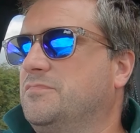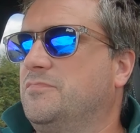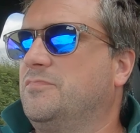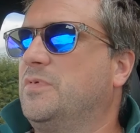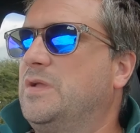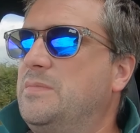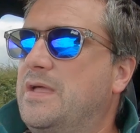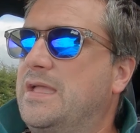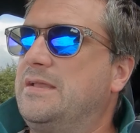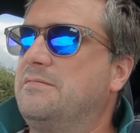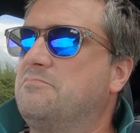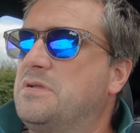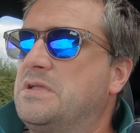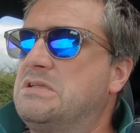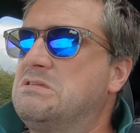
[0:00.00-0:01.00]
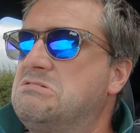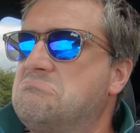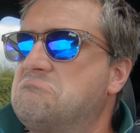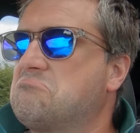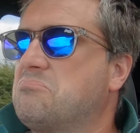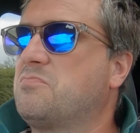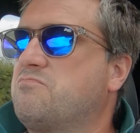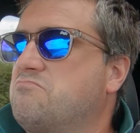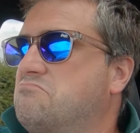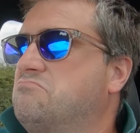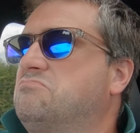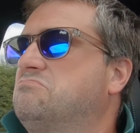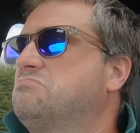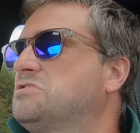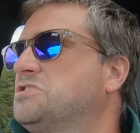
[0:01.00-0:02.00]
We may be
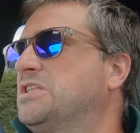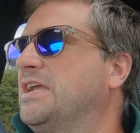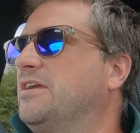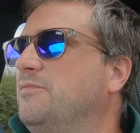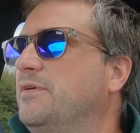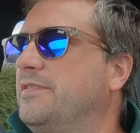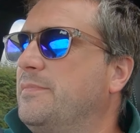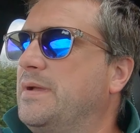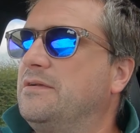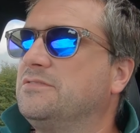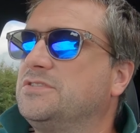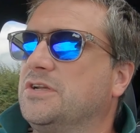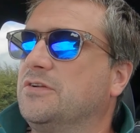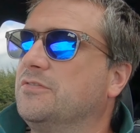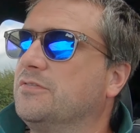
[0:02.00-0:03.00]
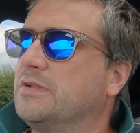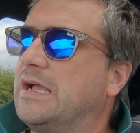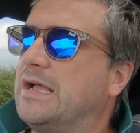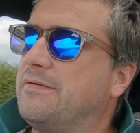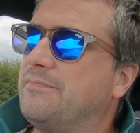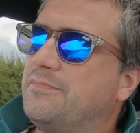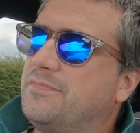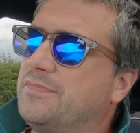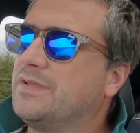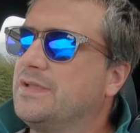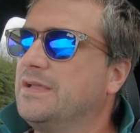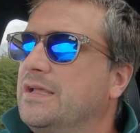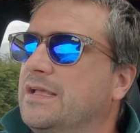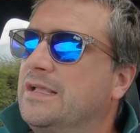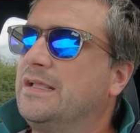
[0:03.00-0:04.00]
sticking with the Mountune. Um,
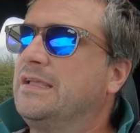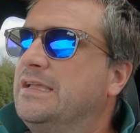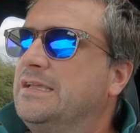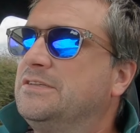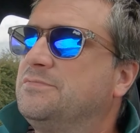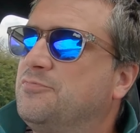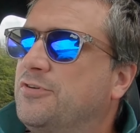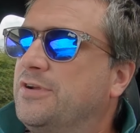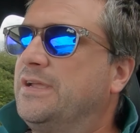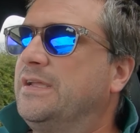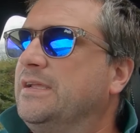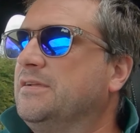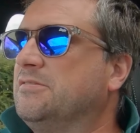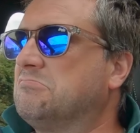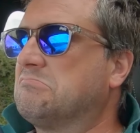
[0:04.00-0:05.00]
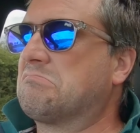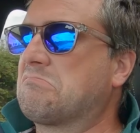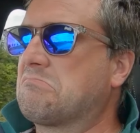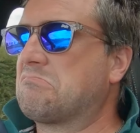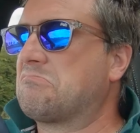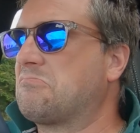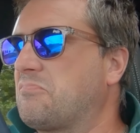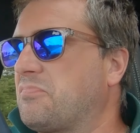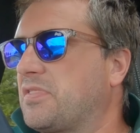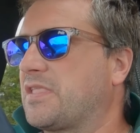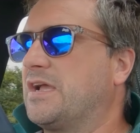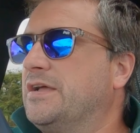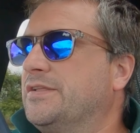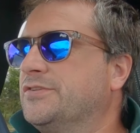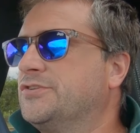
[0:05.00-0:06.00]
he's pretty
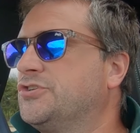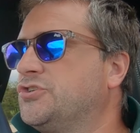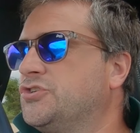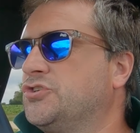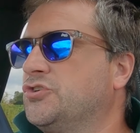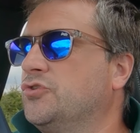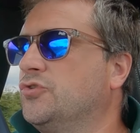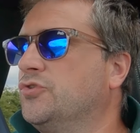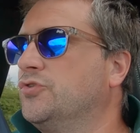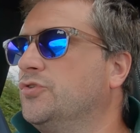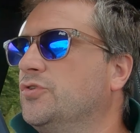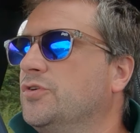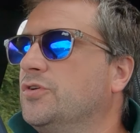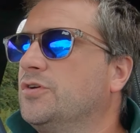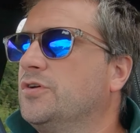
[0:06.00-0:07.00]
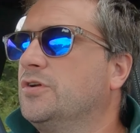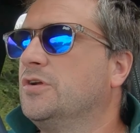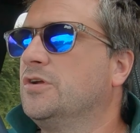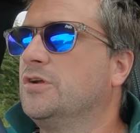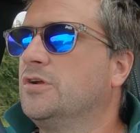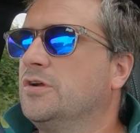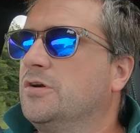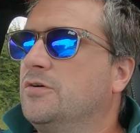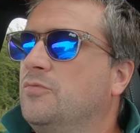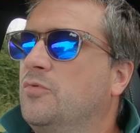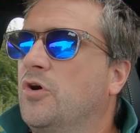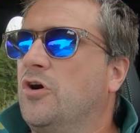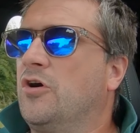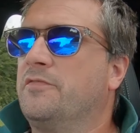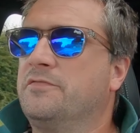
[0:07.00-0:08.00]
unsure
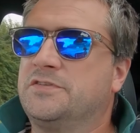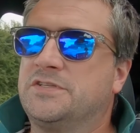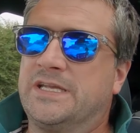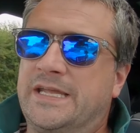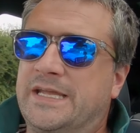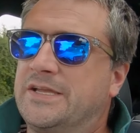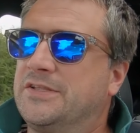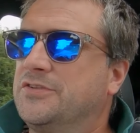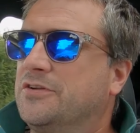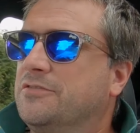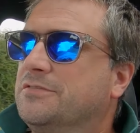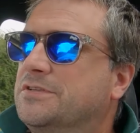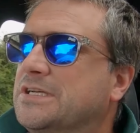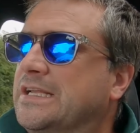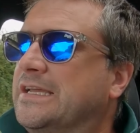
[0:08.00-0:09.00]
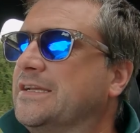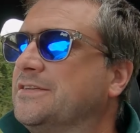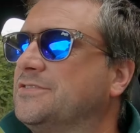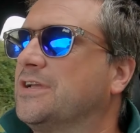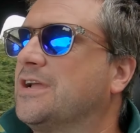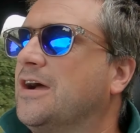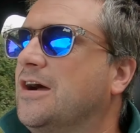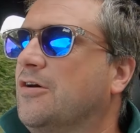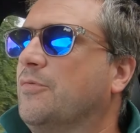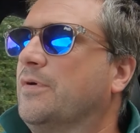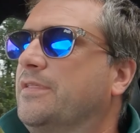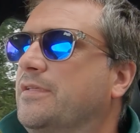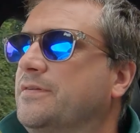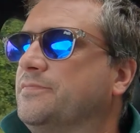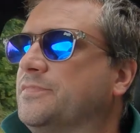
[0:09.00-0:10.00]
what obviously he can do until he gets the car
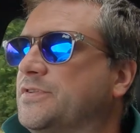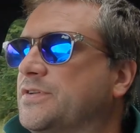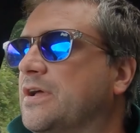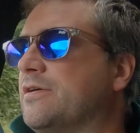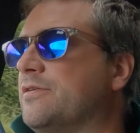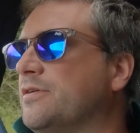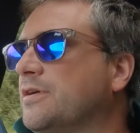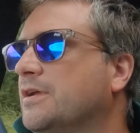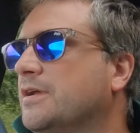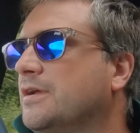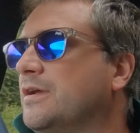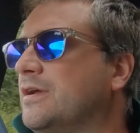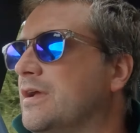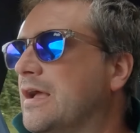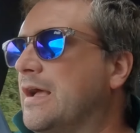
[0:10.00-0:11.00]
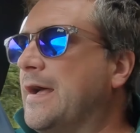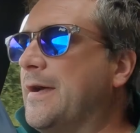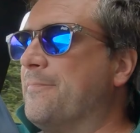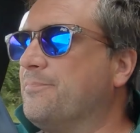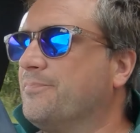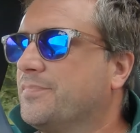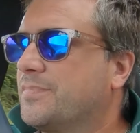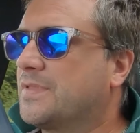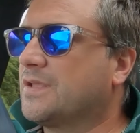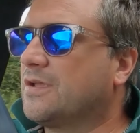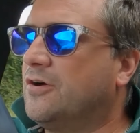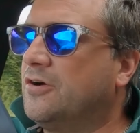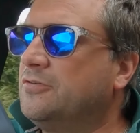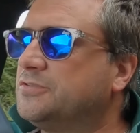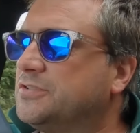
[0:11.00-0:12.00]
with him. So um,
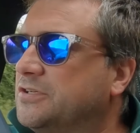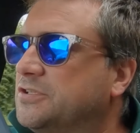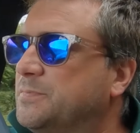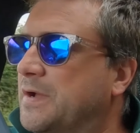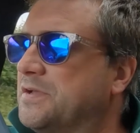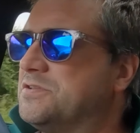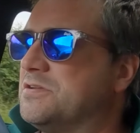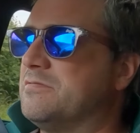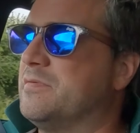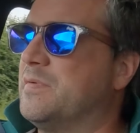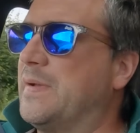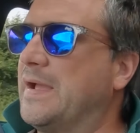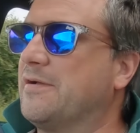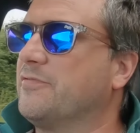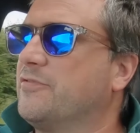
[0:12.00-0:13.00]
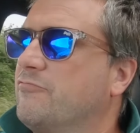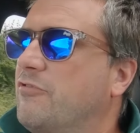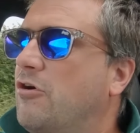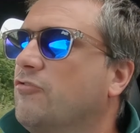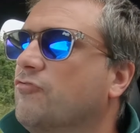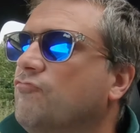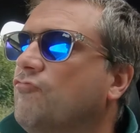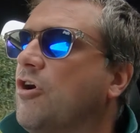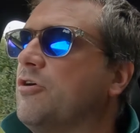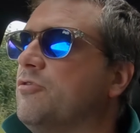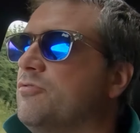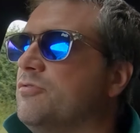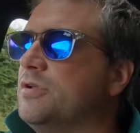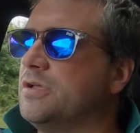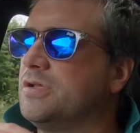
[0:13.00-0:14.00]
I also spoke to him about the rolling
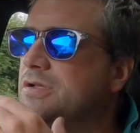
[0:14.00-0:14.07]
road